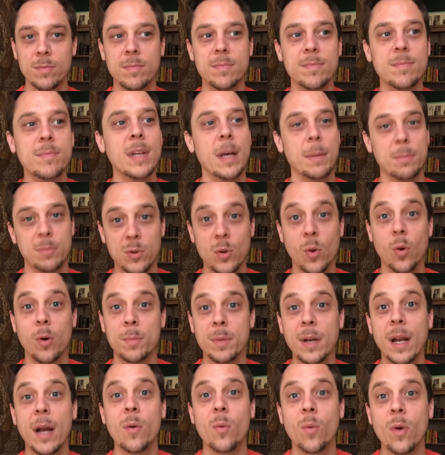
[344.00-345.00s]

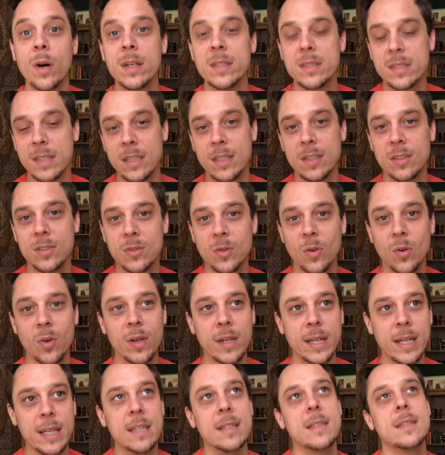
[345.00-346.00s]
absorbed I was in the
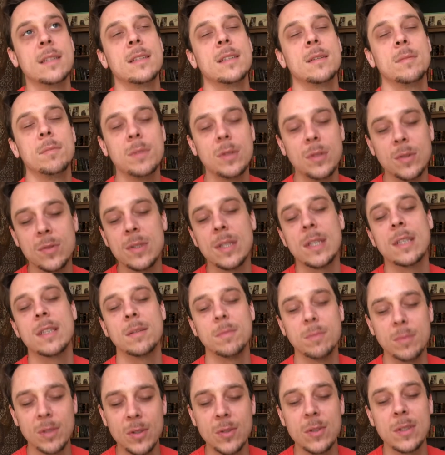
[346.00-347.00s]
story, and the music.
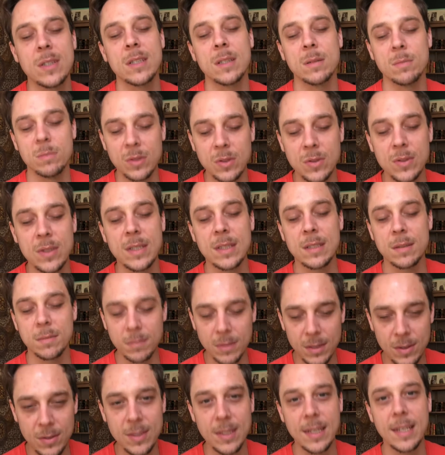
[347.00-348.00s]

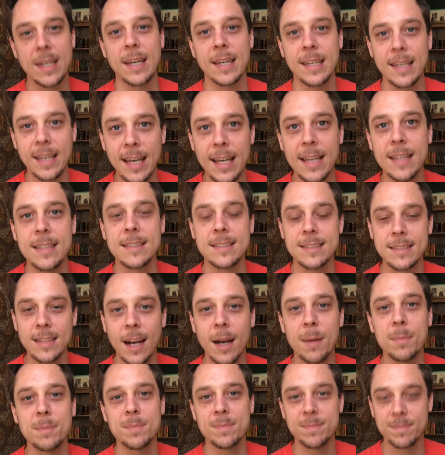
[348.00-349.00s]
I can't
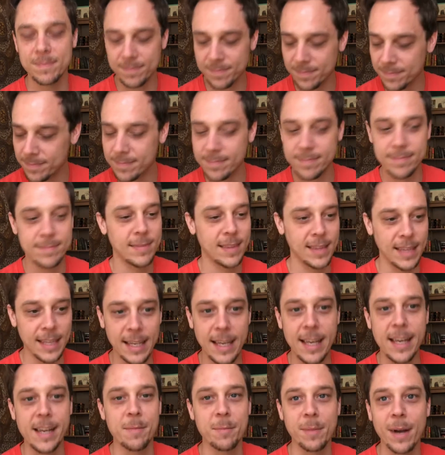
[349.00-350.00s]
stop
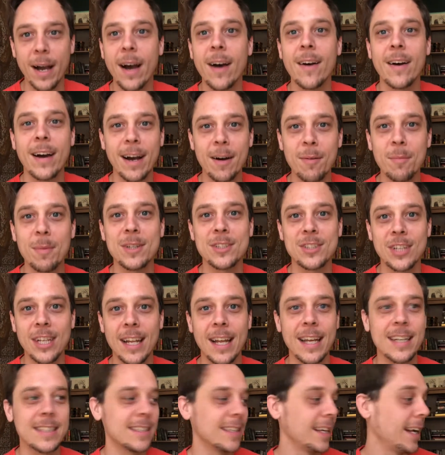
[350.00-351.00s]
thinking about how much I
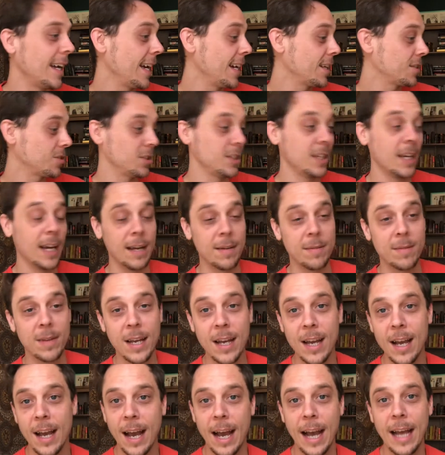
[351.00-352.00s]
liked it.
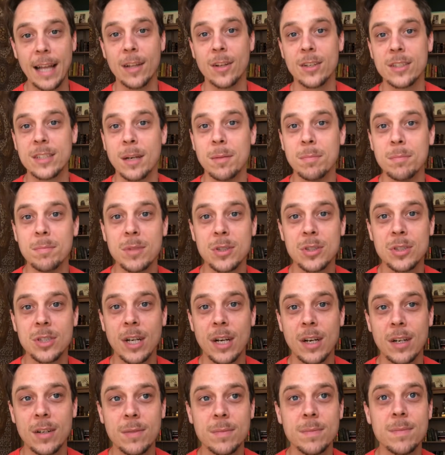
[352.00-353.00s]
I looked up
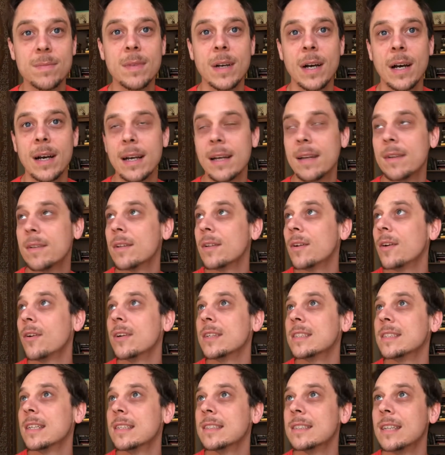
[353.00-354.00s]
Michel, I already
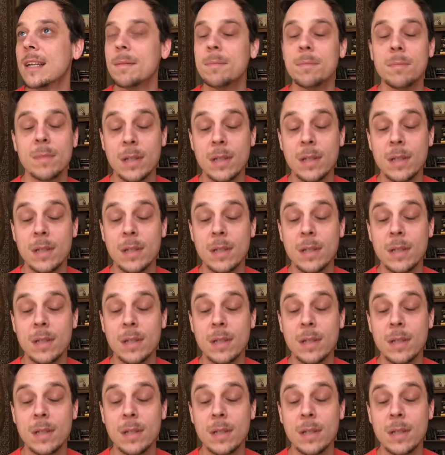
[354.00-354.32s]
said his name,